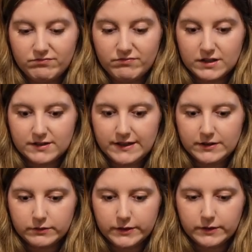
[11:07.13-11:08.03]

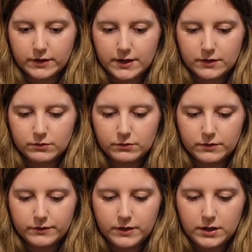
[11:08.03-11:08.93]
accessories, I guess, all
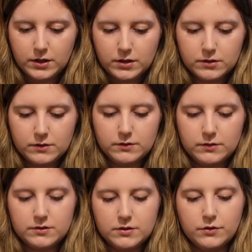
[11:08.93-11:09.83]
of the
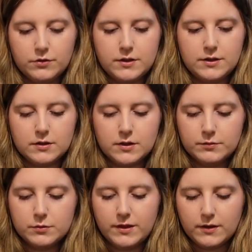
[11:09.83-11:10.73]
sundries that
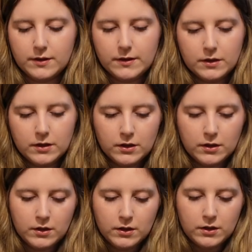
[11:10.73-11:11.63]
comes with it.
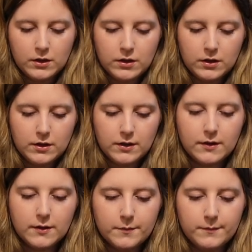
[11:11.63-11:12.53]

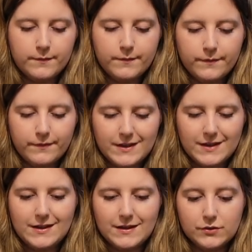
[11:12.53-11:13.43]

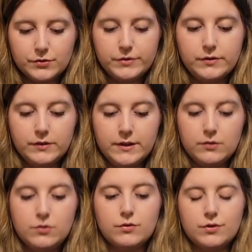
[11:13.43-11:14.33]
And yes, soil
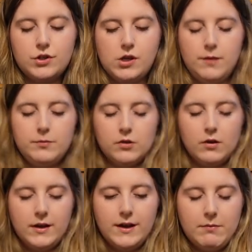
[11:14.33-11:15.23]
is not cheap, so
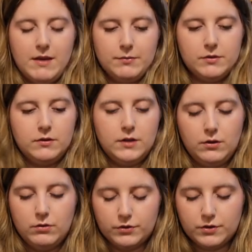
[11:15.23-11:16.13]
I am absolutely
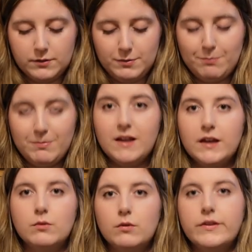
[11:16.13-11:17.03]
not going to be
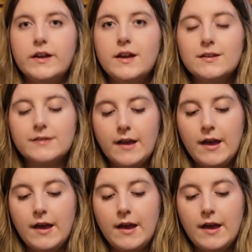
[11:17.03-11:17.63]
binning all of this